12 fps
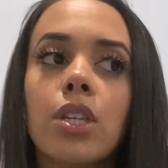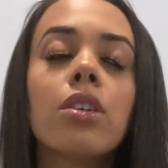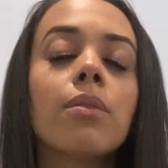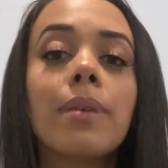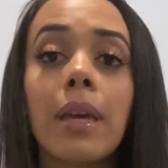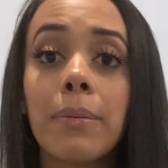
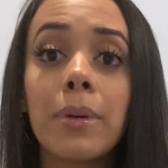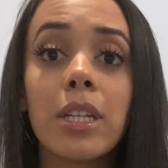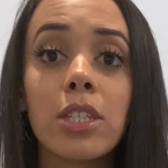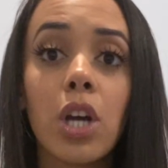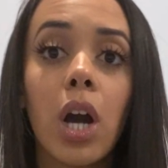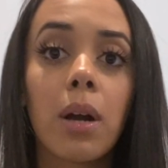you'll be able
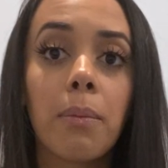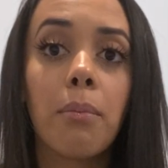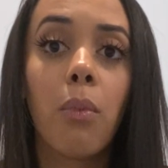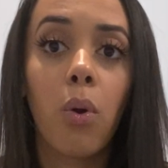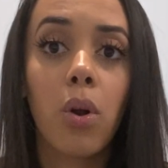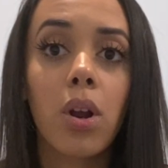to talk
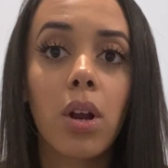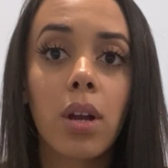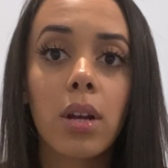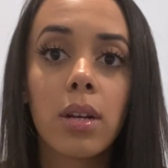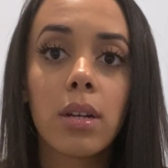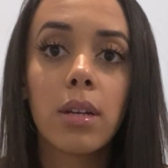more,
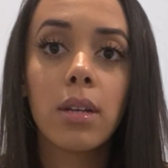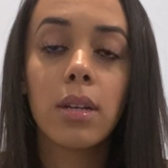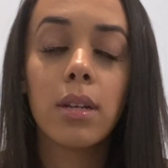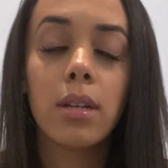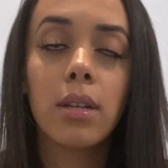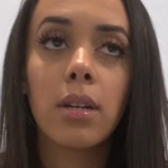
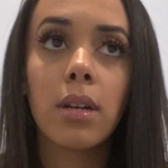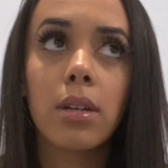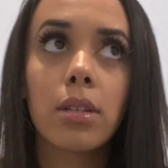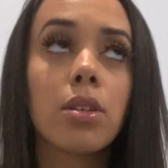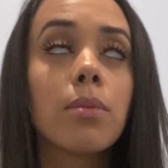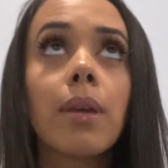or
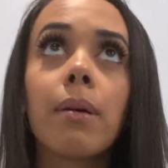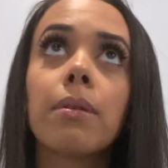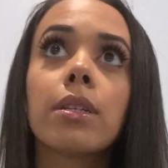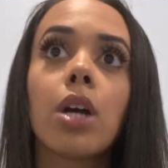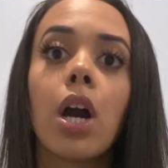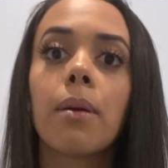you'll be able
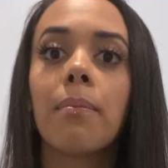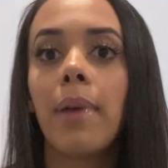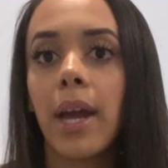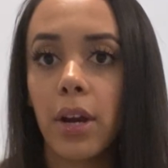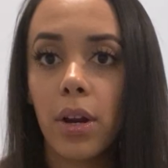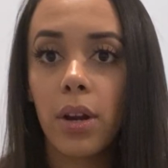to talk
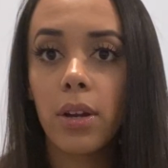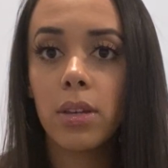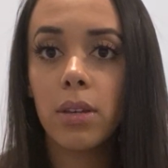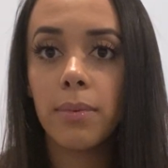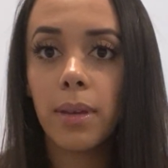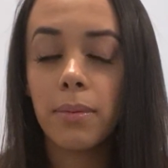better.
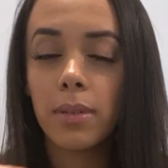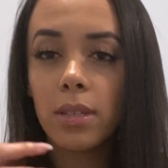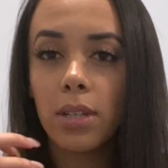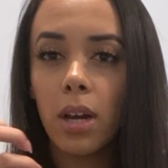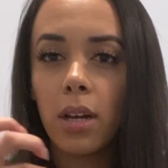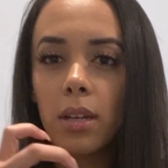You'll be able to
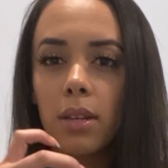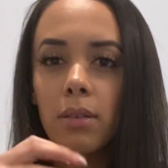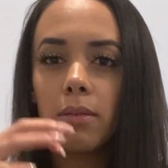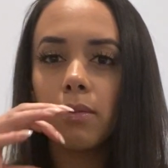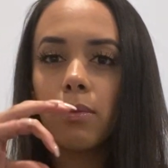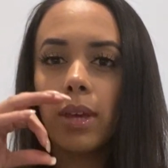talk
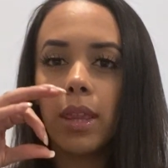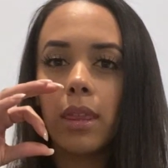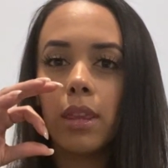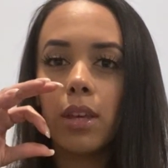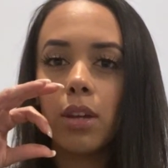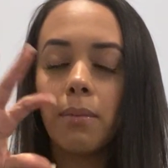with
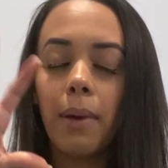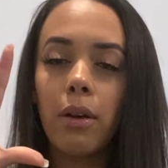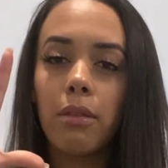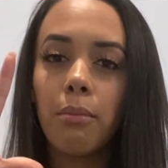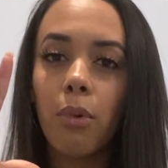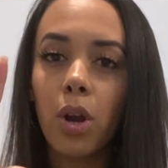your
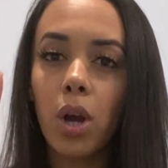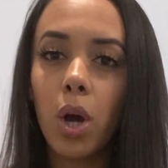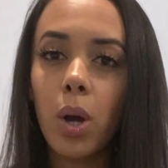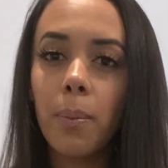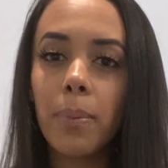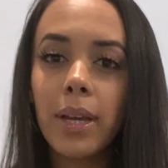mouth more
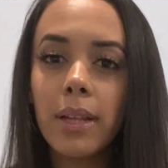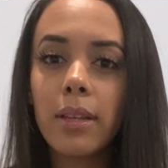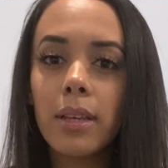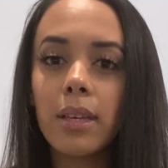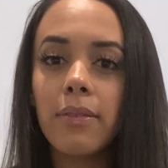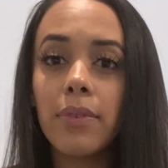
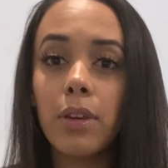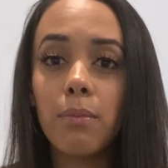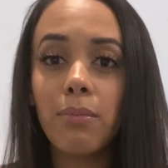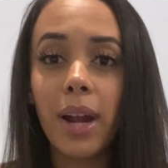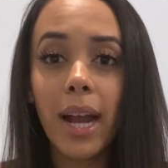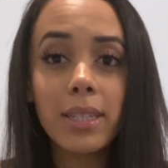open if you
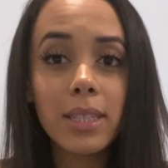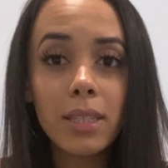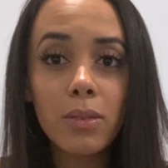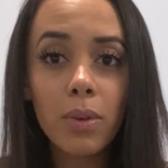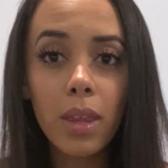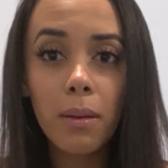
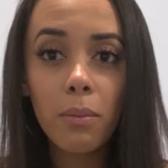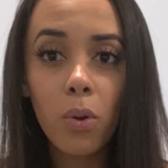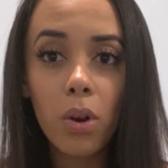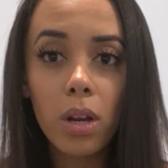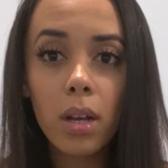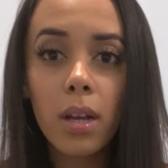practice with it
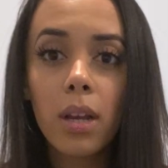more.